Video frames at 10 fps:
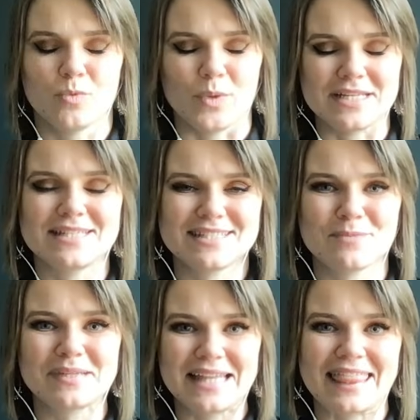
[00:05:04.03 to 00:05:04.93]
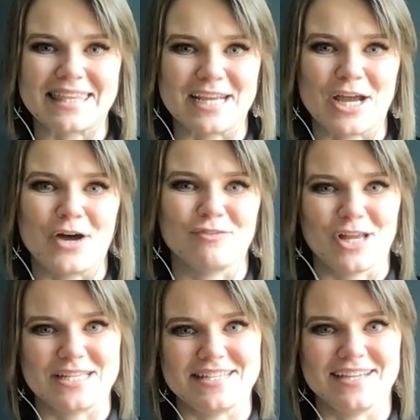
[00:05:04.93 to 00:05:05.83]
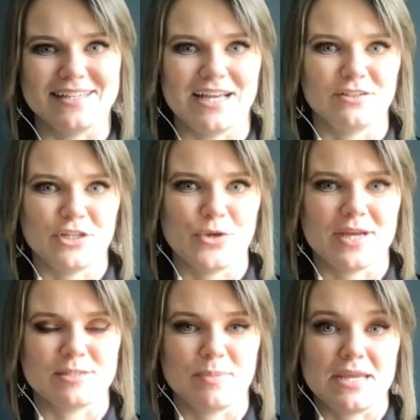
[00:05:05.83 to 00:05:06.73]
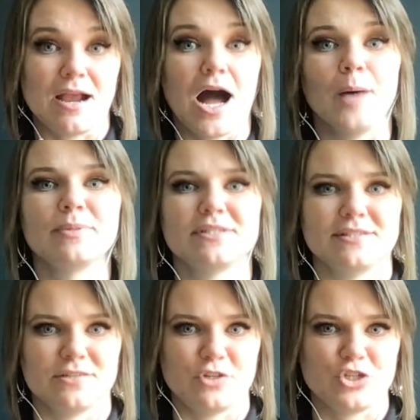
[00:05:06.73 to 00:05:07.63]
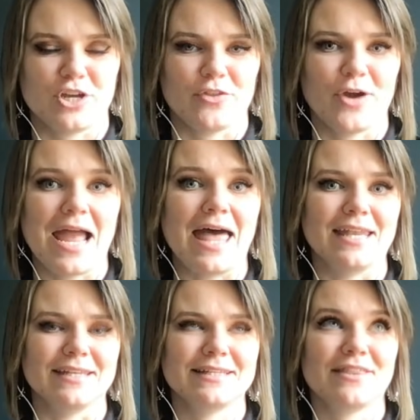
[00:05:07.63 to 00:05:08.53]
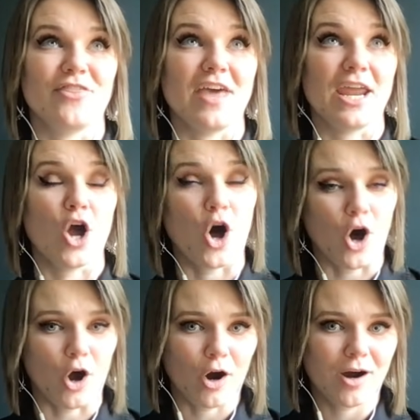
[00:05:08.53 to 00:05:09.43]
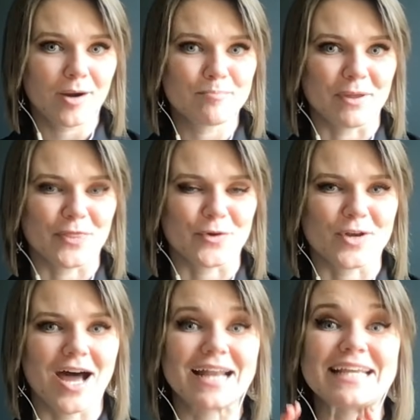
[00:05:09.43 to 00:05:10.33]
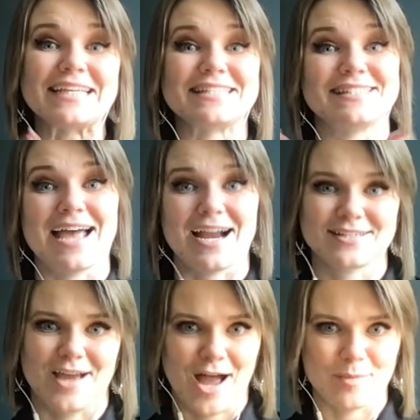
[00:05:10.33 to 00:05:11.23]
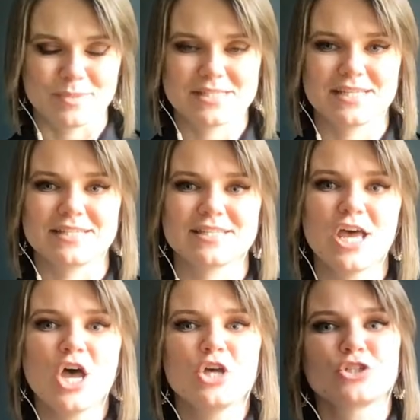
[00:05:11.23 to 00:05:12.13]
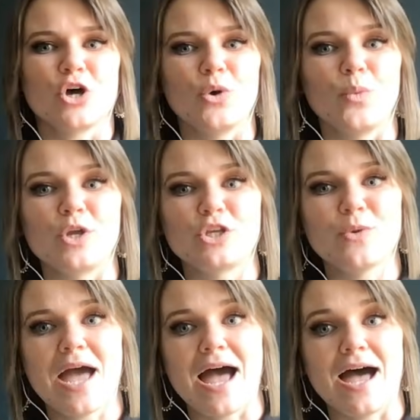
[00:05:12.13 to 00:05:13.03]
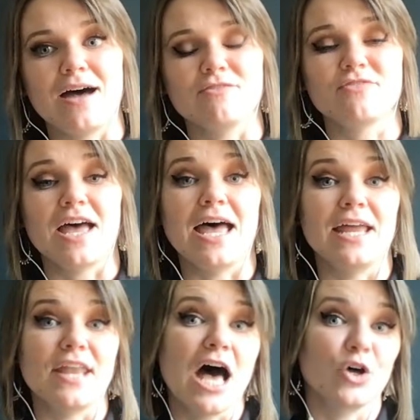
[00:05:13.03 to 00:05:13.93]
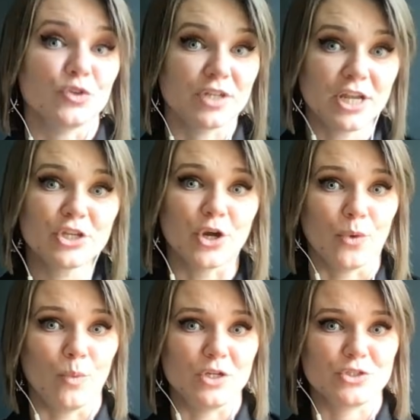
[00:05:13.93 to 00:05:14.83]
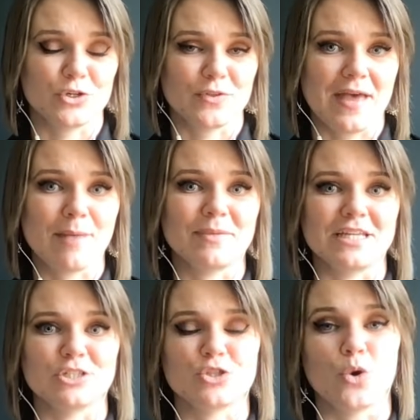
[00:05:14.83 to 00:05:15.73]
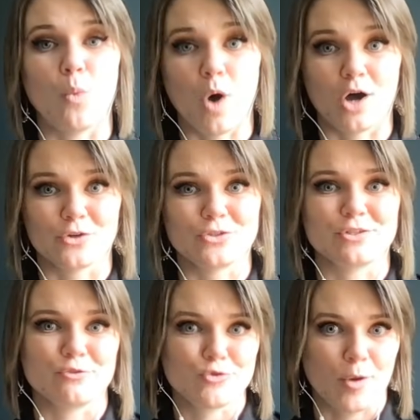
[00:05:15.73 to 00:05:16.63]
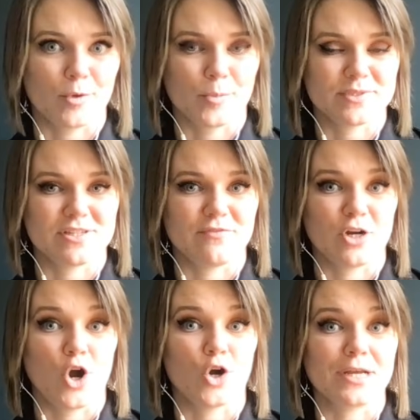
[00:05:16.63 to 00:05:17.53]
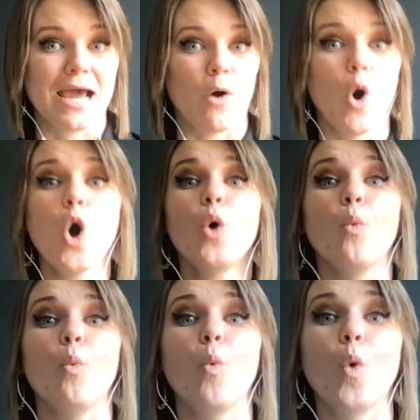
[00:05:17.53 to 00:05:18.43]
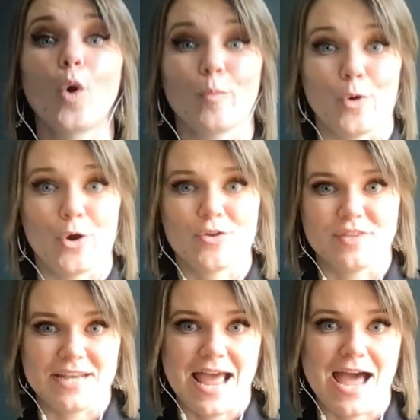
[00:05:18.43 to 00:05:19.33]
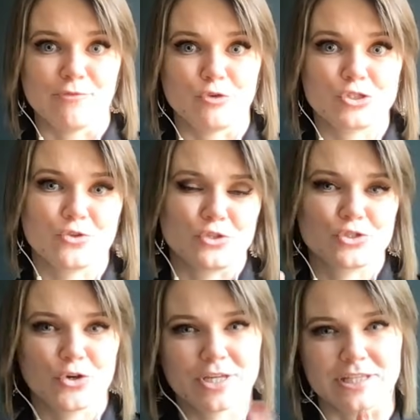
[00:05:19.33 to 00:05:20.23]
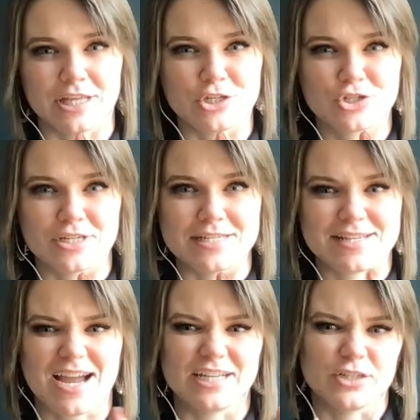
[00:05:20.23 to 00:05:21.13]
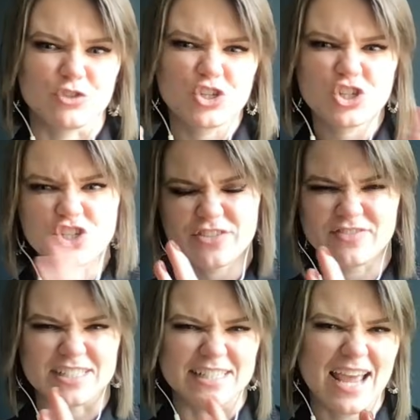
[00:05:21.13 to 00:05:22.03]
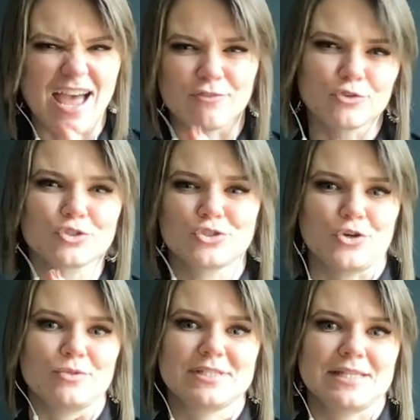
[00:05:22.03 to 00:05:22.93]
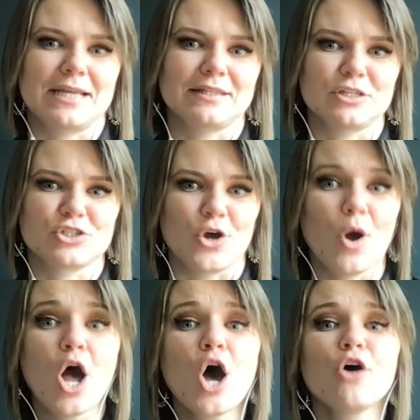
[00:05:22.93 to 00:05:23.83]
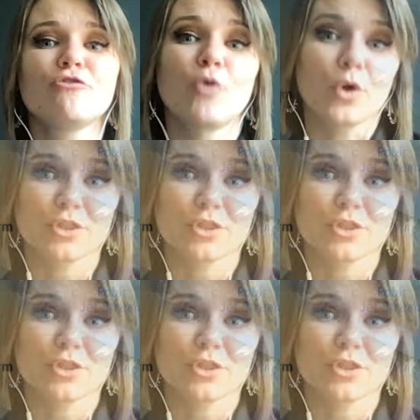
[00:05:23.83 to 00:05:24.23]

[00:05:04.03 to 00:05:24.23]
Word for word: we typically think of La Nina and El Nino as being opposites of each other, and they are, but they're not exact opposites. So when you have an El Nino winter, that means the waters in the tropical Pacific are now warmer than average. So the circulation is kind of shifted ever so slightly. So for